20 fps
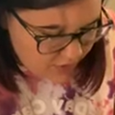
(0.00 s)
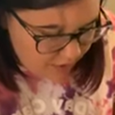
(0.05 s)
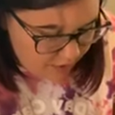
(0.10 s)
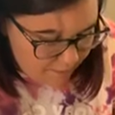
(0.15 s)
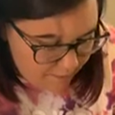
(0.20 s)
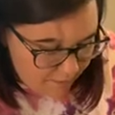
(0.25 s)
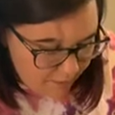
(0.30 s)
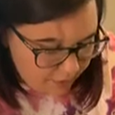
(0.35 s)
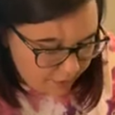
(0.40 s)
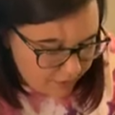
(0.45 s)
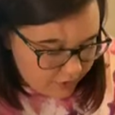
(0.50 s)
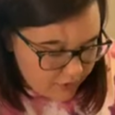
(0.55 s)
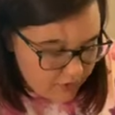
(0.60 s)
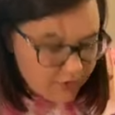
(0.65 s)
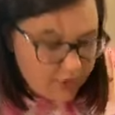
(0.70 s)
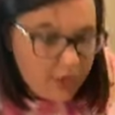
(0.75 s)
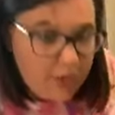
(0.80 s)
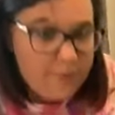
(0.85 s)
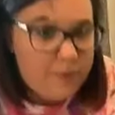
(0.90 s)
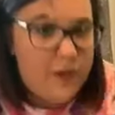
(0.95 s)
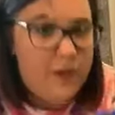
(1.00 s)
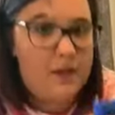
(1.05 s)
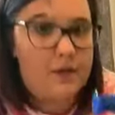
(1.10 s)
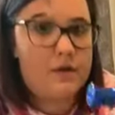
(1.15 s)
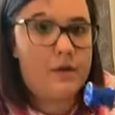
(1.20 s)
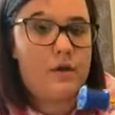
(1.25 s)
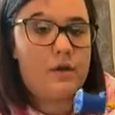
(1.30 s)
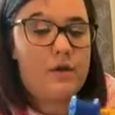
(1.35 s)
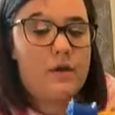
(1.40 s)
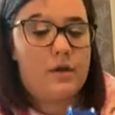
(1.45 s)
that mark that I made,
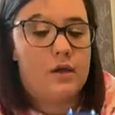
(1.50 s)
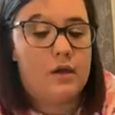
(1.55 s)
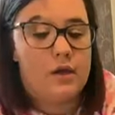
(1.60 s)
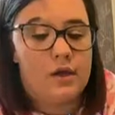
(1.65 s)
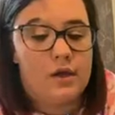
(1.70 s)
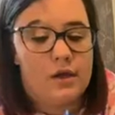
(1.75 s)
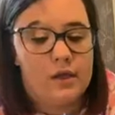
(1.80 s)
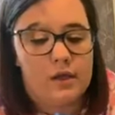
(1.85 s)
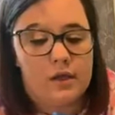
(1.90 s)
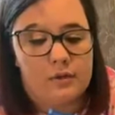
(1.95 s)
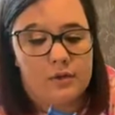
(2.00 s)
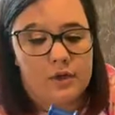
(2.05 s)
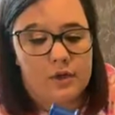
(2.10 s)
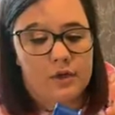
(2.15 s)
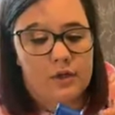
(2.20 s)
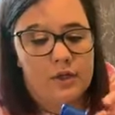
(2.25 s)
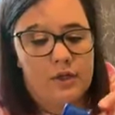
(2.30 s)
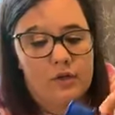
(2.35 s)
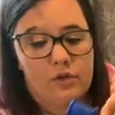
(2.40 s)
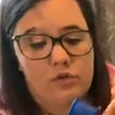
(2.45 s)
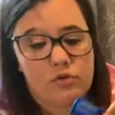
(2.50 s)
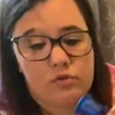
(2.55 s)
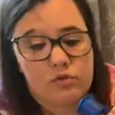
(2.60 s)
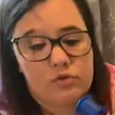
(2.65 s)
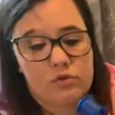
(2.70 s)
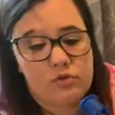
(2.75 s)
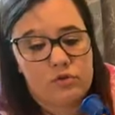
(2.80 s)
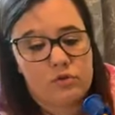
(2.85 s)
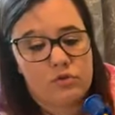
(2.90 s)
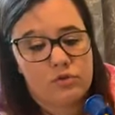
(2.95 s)
and I'm going to let it
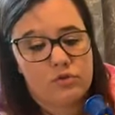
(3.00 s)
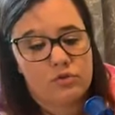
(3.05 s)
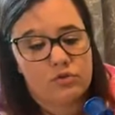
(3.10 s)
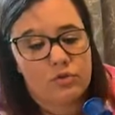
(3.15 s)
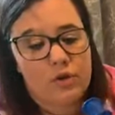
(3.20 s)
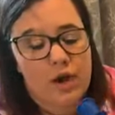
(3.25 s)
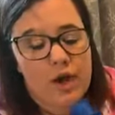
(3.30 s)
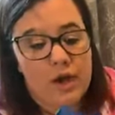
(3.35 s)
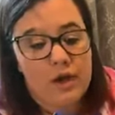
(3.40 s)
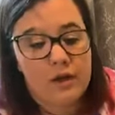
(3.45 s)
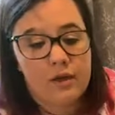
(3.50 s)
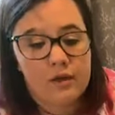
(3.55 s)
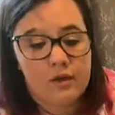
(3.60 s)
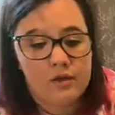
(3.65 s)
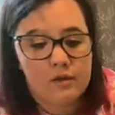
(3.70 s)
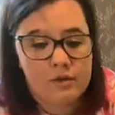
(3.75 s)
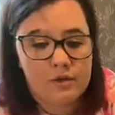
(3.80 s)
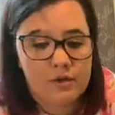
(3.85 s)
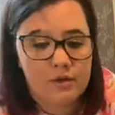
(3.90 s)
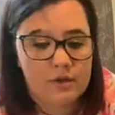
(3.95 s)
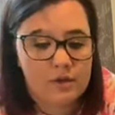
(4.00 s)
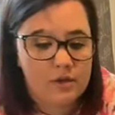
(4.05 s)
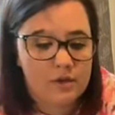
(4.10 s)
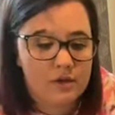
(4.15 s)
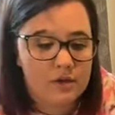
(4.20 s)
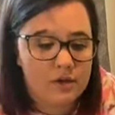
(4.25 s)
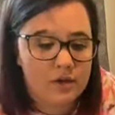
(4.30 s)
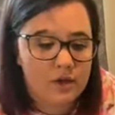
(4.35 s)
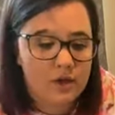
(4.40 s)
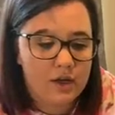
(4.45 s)
dry.
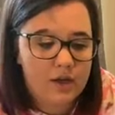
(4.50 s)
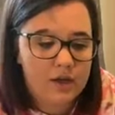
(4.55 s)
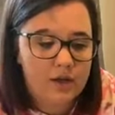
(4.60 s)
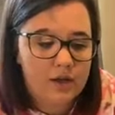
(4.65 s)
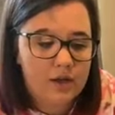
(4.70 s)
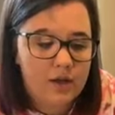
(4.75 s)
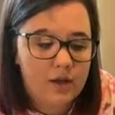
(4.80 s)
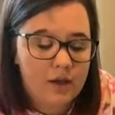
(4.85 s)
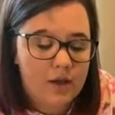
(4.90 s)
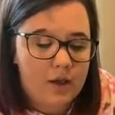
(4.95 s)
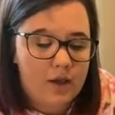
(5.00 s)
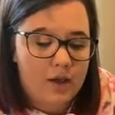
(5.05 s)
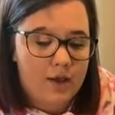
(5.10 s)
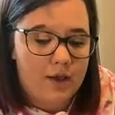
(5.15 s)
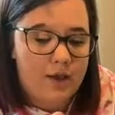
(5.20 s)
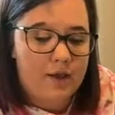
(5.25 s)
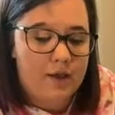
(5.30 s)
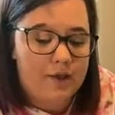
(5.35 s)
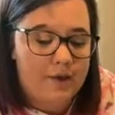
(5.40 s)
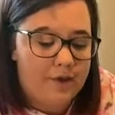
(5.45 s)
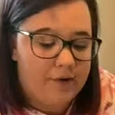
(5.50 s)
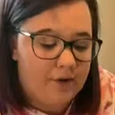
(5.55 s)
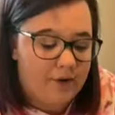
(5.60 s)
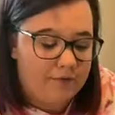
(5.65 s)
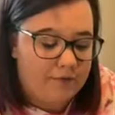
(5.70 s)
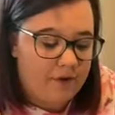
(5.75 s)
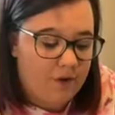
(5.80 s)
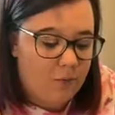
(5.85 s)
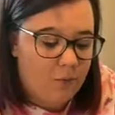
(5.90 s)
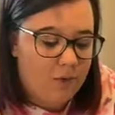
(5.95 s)
All right, and
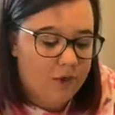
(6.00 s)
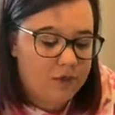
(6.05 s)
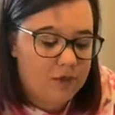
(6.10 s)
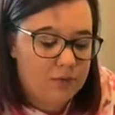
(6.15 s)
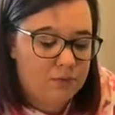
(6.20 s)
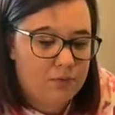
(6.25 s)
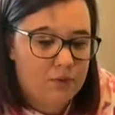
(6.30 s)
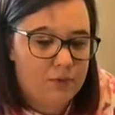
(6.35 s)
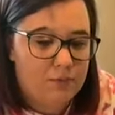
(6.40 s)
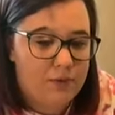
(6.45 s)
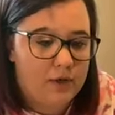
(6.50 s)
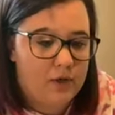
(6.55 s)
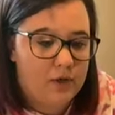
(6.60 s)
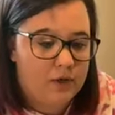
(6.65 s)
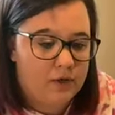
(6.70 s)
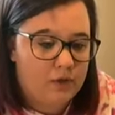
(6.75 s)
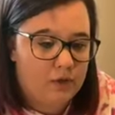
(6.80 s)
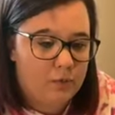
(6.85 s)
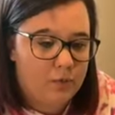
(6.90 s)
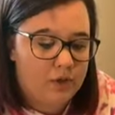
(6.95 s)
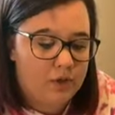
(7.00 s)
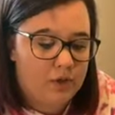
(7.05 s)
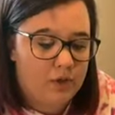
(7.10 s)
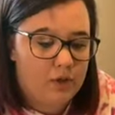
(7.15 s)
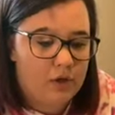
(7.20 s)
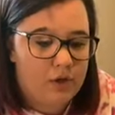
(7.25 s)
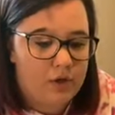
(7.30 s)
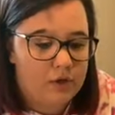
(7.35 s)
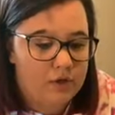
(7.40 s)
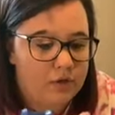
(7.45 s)
if I were to put my other wheel
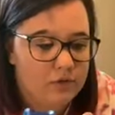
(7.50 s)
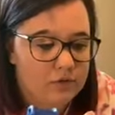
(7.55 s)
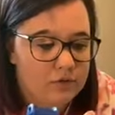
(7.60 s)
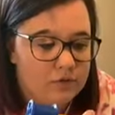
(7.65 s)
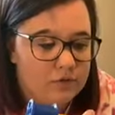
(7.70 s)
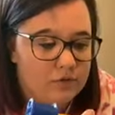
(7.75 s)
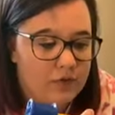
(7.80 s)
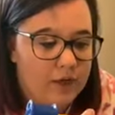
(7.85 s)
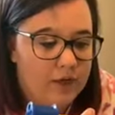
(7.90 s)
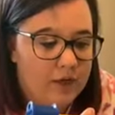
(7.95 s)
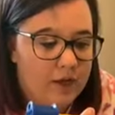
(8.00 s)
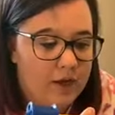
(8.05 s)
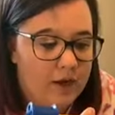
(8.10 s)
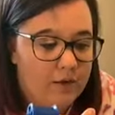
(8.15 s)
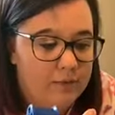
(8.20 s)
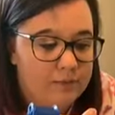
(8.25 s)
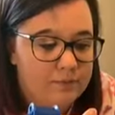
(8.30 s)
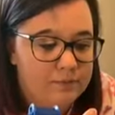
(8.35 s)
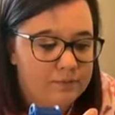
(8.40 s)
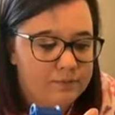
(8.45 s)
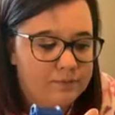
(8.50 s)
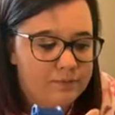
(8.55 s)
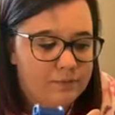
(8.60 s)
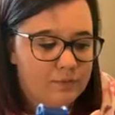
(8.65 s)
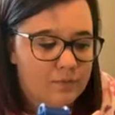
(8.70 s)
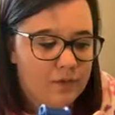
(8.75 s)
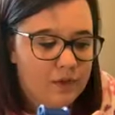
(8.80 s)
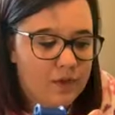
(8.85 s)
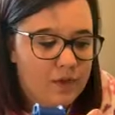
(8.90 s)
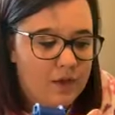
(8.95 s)
on right now,
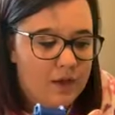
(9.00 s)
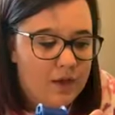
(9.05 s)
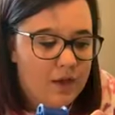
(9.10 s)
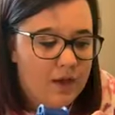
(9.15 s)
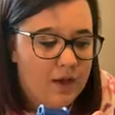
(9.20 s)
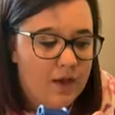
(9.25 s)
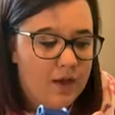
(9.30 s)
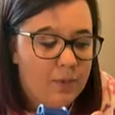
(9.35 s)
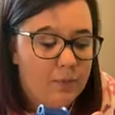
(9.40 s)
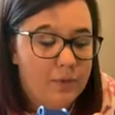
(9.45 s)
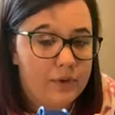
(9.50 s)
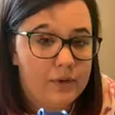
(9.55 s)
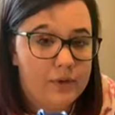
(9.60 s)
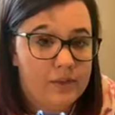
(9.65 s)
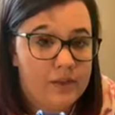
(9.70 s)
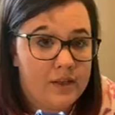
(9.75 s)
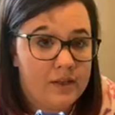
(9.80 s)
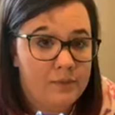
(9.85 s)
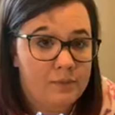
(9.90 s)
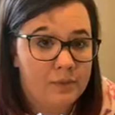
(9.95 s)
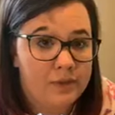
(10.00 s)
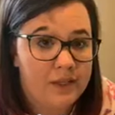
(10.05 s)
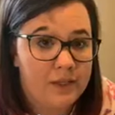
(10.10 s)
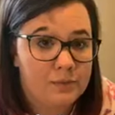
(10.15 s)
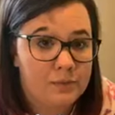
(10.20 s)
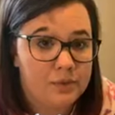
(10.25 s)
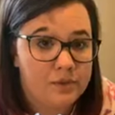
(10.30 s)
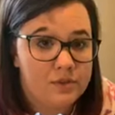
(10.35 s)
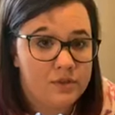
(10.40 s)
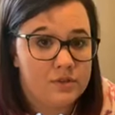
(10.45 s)
I wouldn't then be
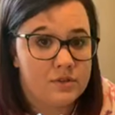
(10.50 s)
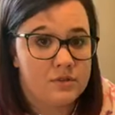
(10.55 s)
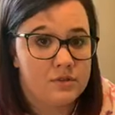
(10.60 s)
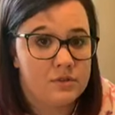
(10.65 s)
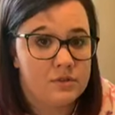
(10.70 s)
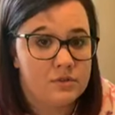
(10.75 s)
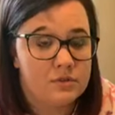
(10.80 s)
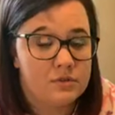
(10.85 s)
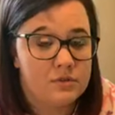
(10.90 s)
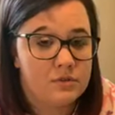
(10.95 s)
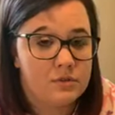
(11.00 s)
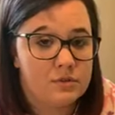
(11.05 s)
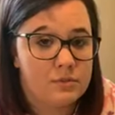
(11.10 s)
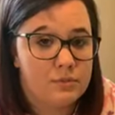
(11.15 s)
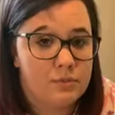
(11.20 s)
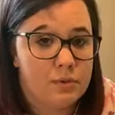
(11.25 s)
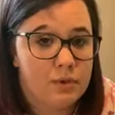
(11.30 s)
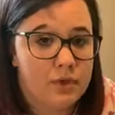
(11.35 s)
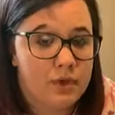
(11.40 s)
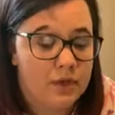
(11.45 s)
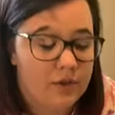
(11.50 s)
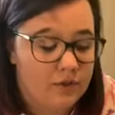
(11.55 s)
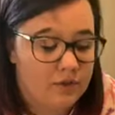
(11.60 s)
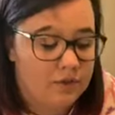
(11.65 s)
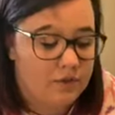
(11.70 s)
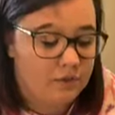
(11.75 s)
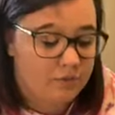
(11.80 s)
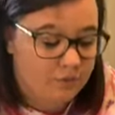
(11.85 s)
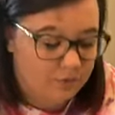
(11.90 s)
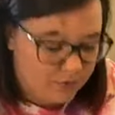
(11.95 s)
able to put it
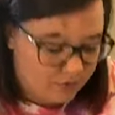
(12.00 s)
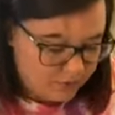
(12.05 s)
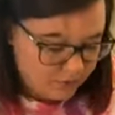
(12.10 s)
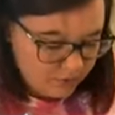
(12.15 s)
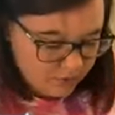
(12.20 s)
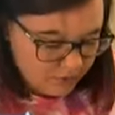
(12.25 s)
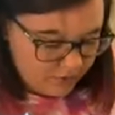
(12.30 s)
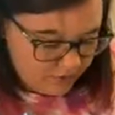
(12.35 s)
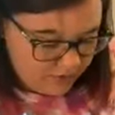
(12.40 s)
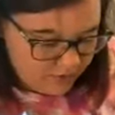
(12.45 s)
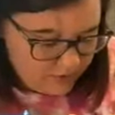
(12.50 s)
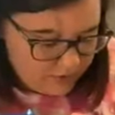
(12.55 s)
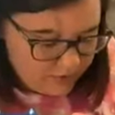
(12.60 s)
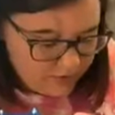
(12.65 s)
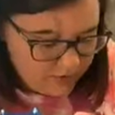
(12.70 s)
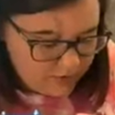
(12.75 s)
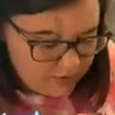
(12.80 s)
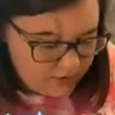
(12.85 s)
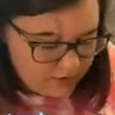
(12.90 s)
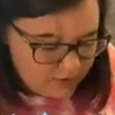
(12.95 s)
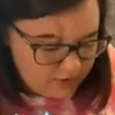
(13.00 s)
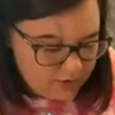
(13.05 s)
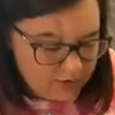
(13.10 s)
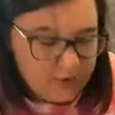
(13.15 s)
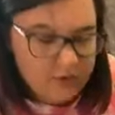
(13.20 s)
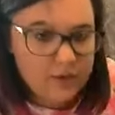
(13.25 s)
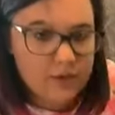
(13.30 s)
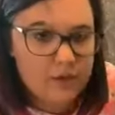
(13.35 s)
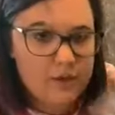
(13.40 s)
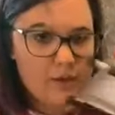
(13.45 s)
through
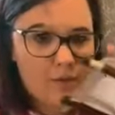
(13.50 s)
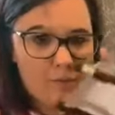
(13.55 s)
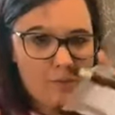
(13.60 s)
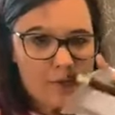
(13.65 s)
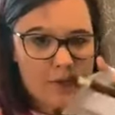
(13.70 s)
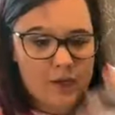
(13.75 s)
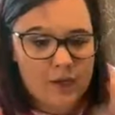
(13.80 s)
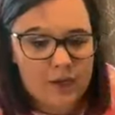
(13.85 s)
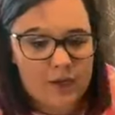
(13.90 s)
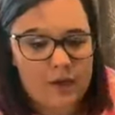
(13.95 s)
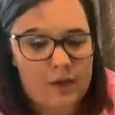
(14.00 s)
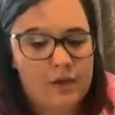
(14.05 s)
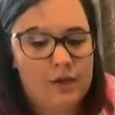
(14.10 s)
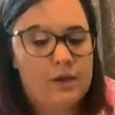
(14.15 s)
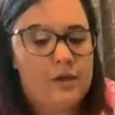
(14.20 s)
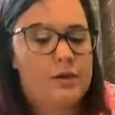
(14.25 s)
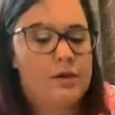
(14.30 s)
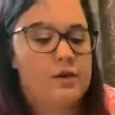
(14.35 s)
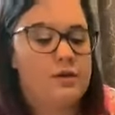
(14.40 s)
my